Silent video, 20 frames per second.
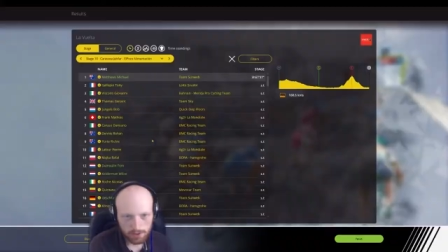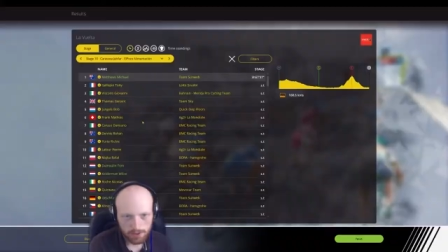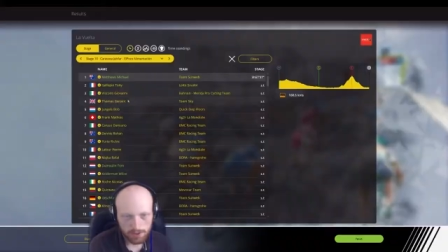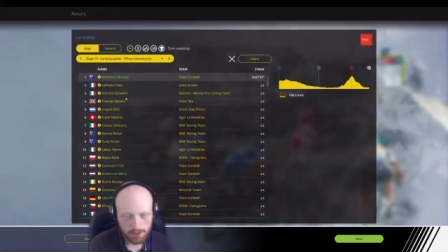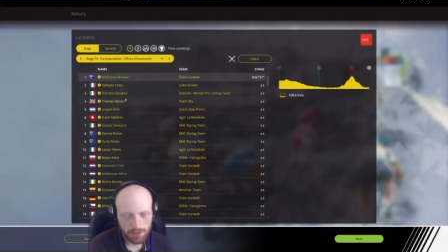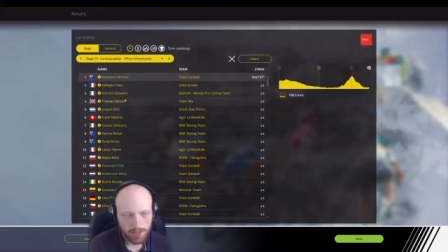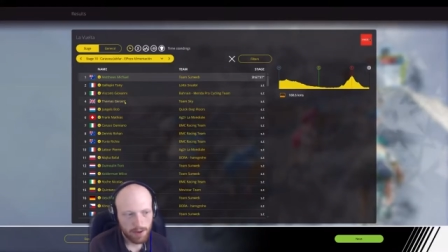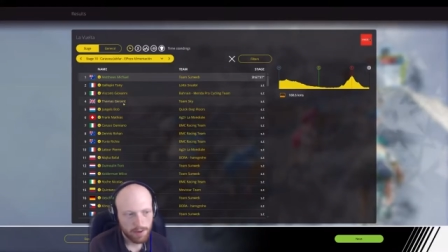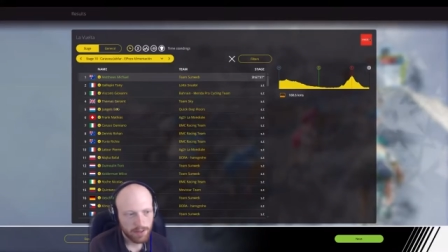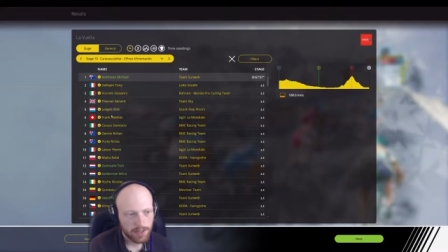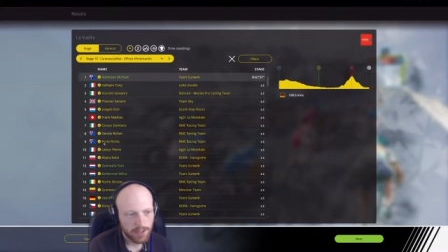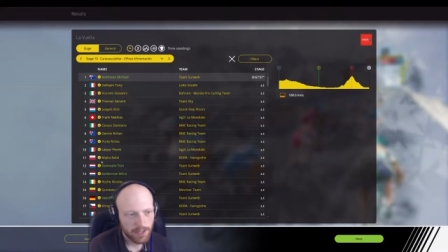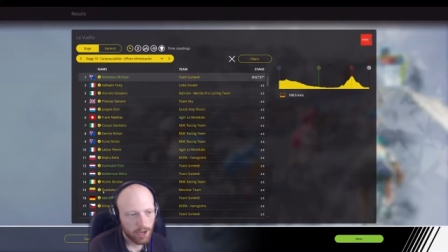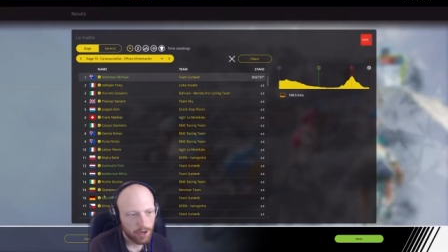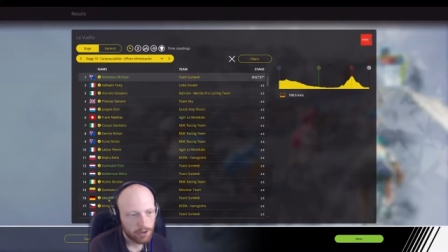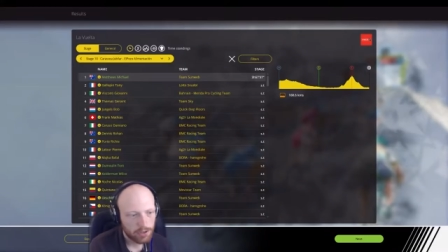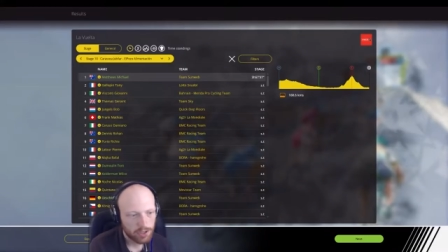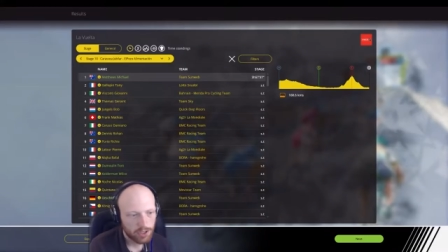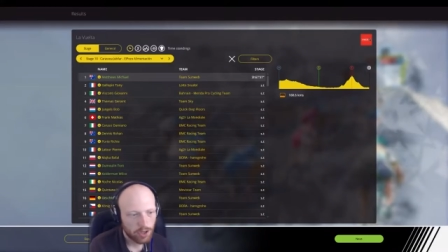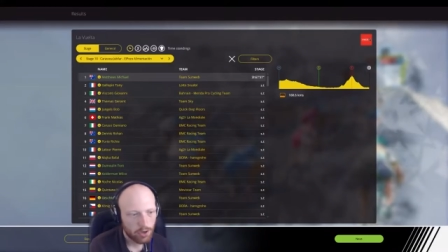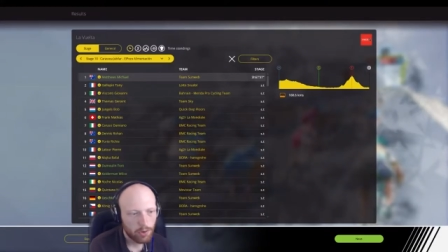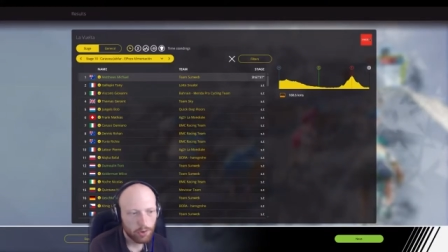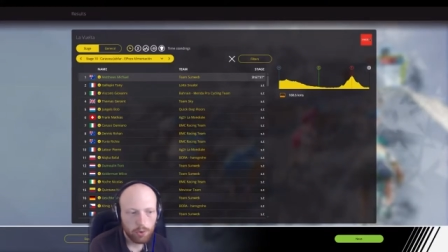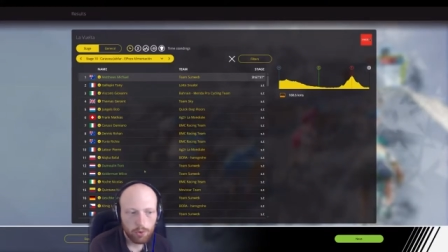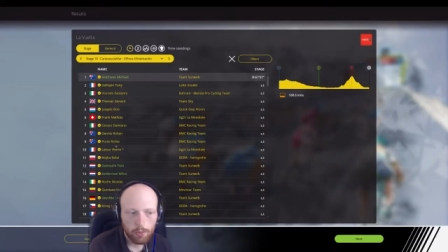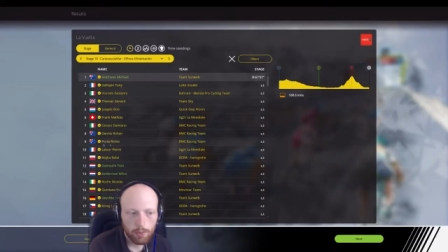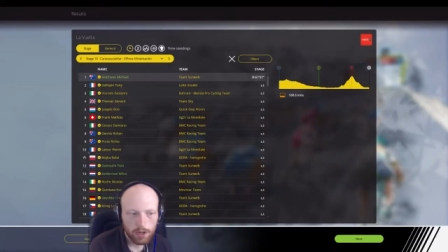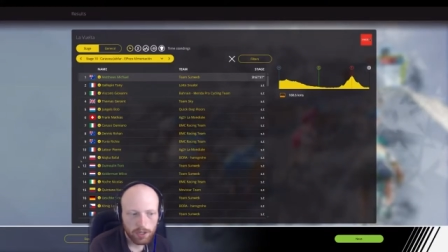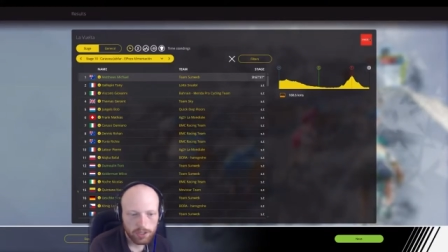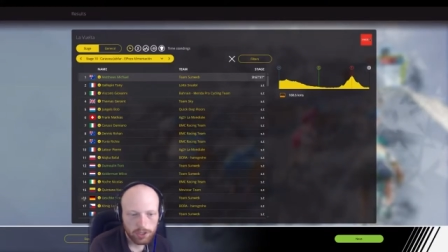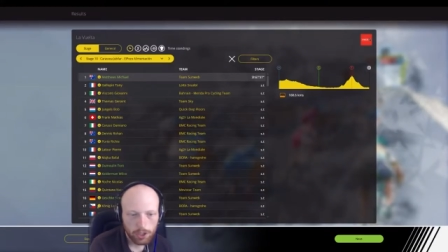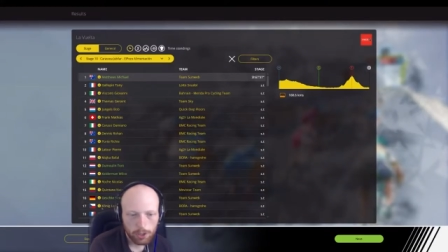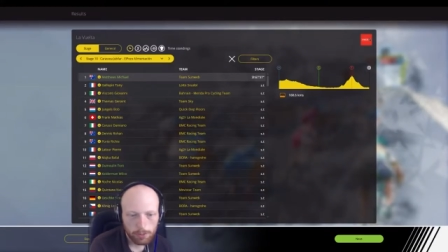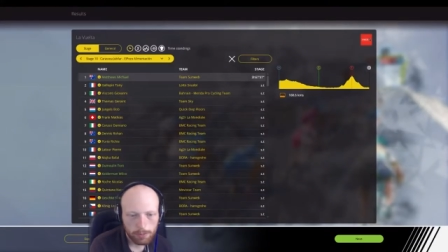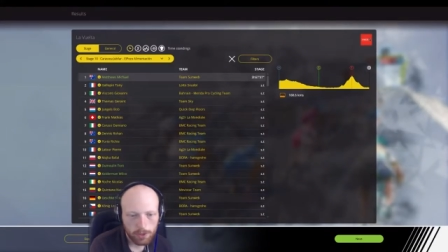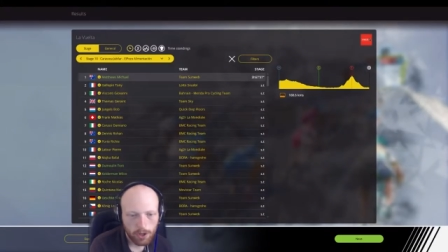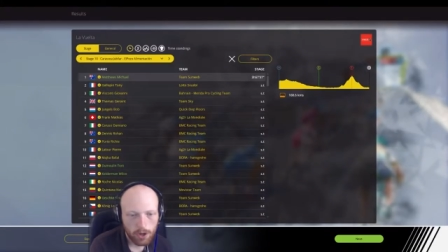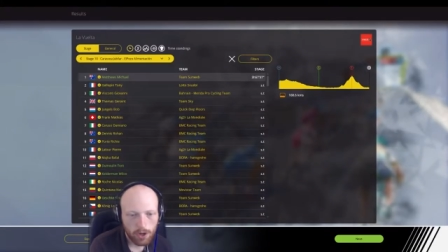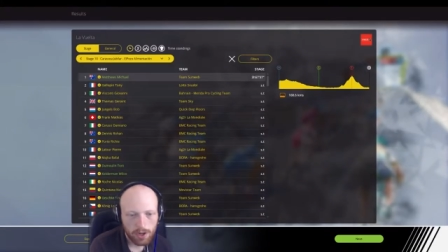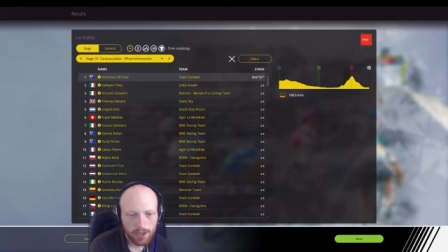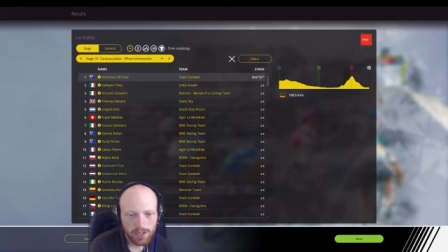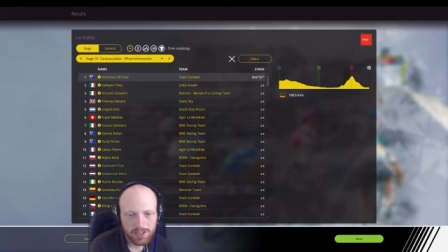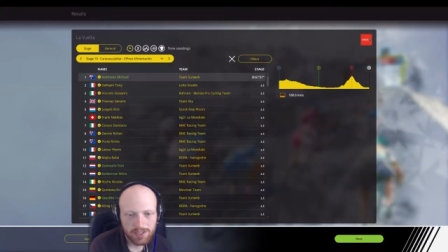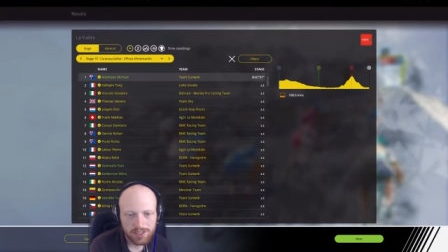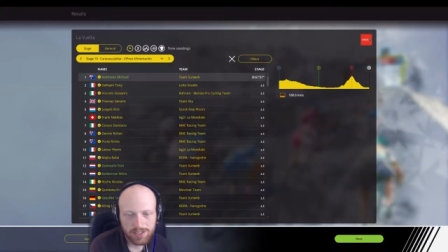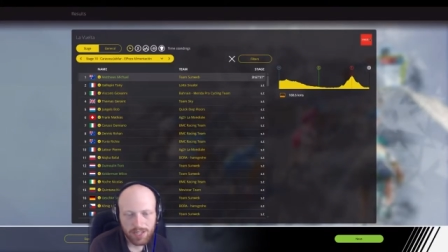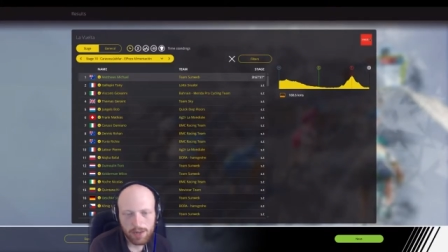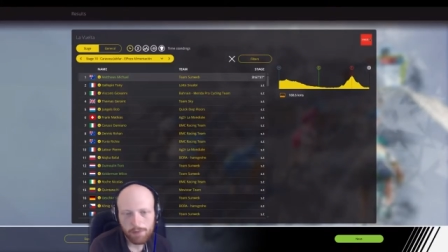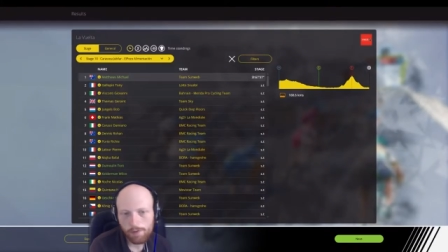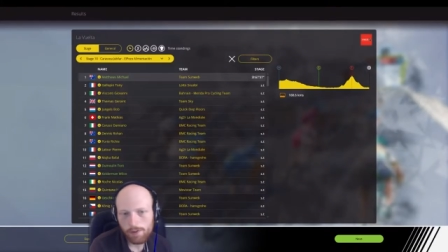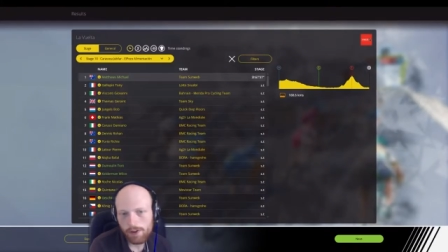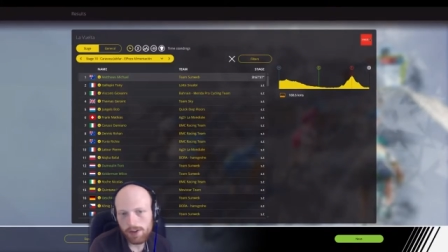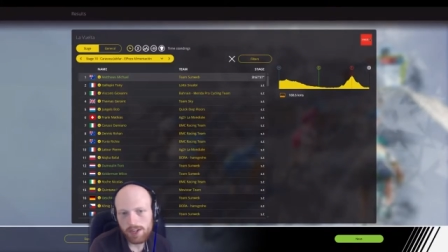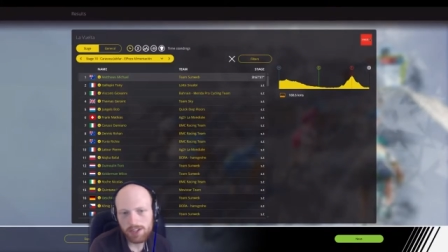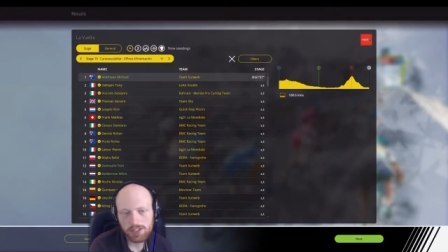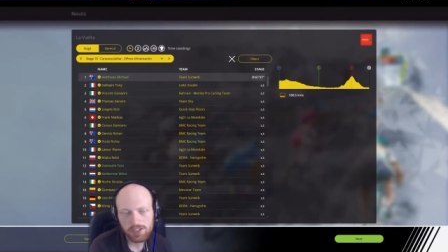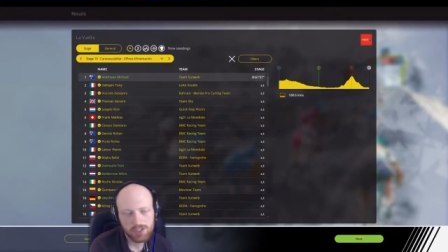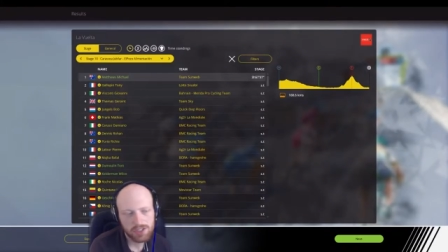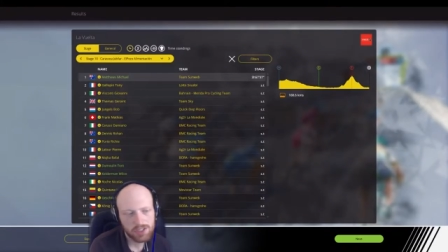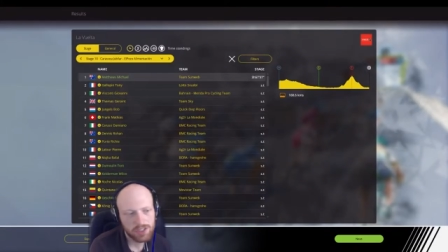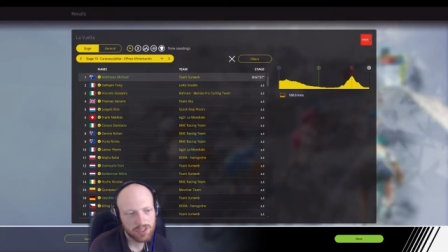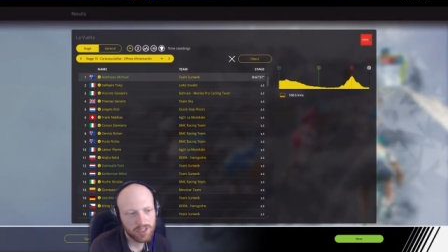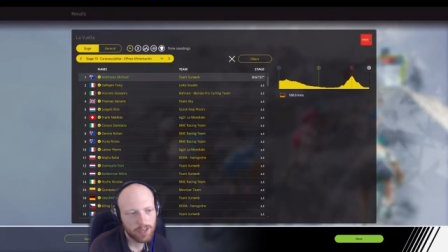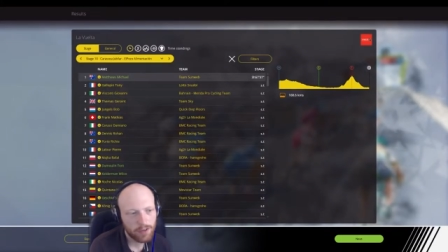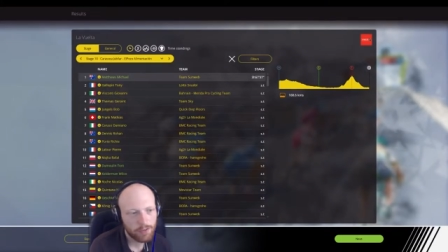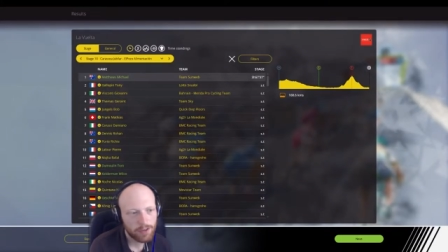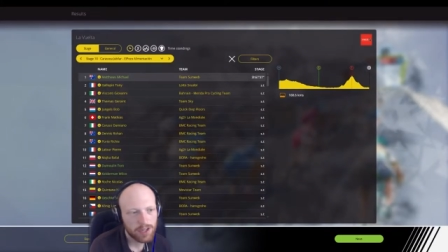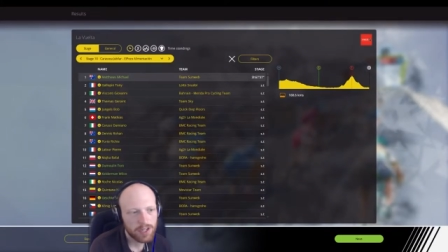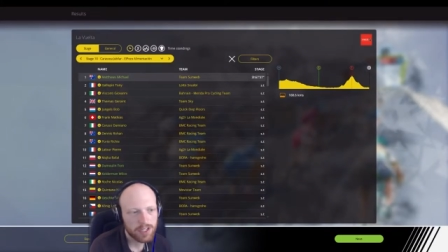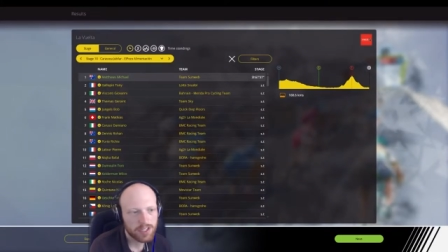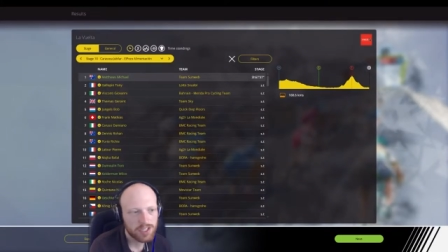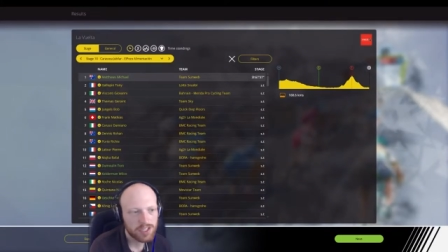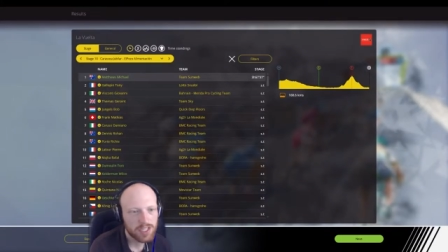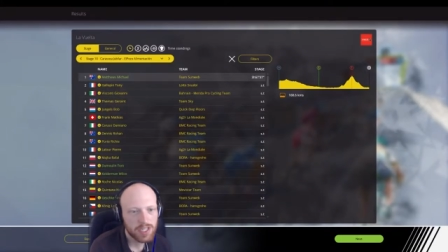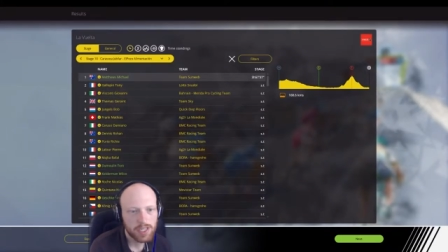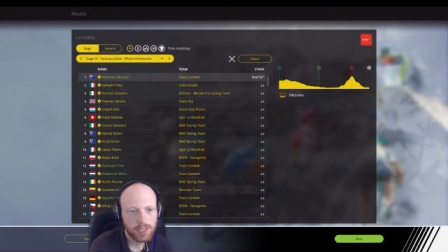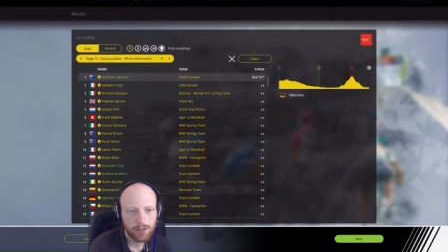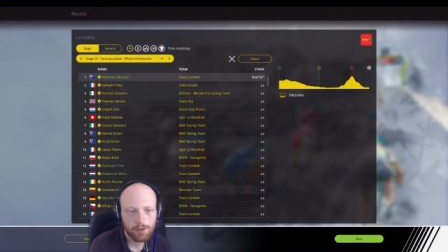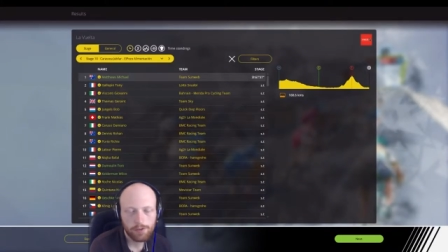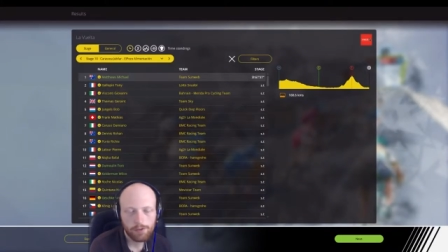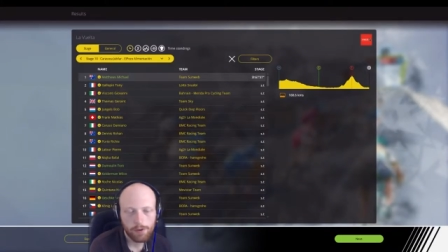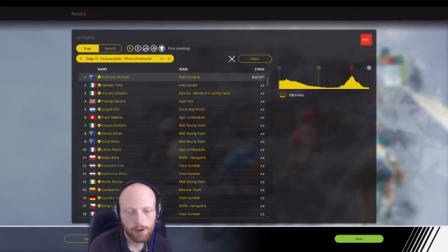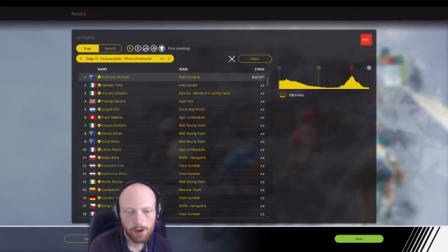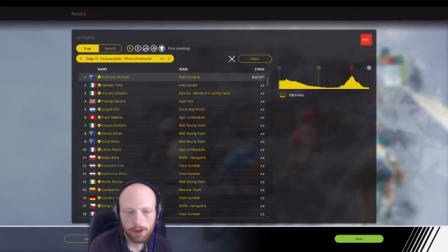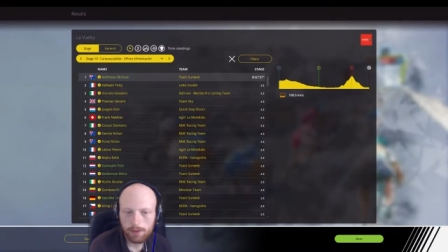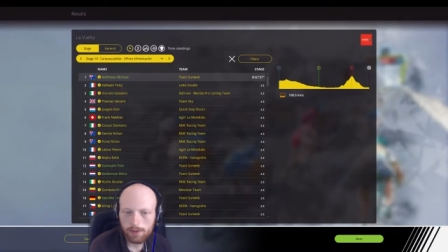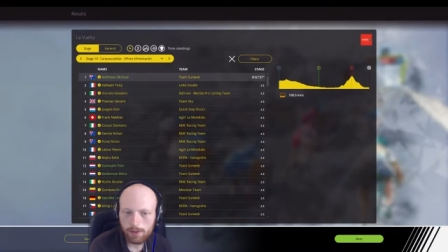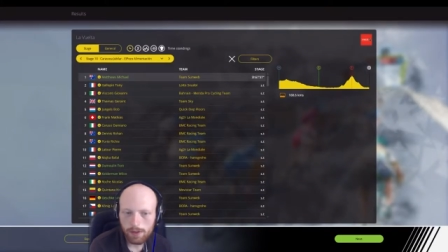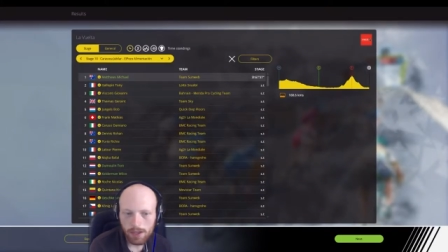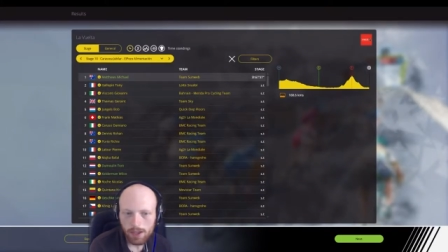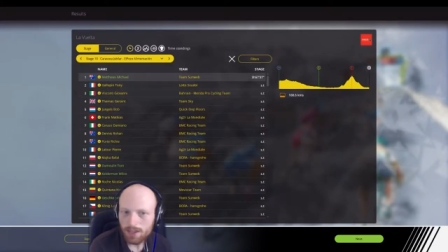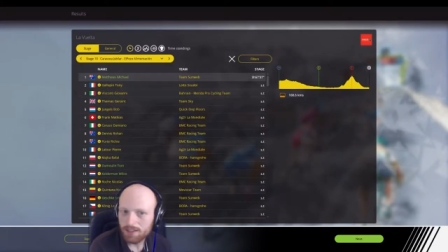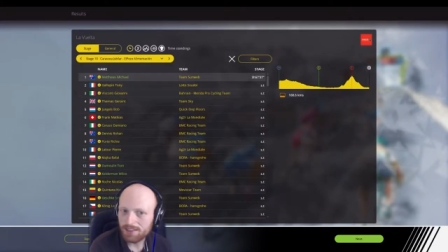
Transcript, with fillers: So there we go. So all my top guys, they finished they finished near the front,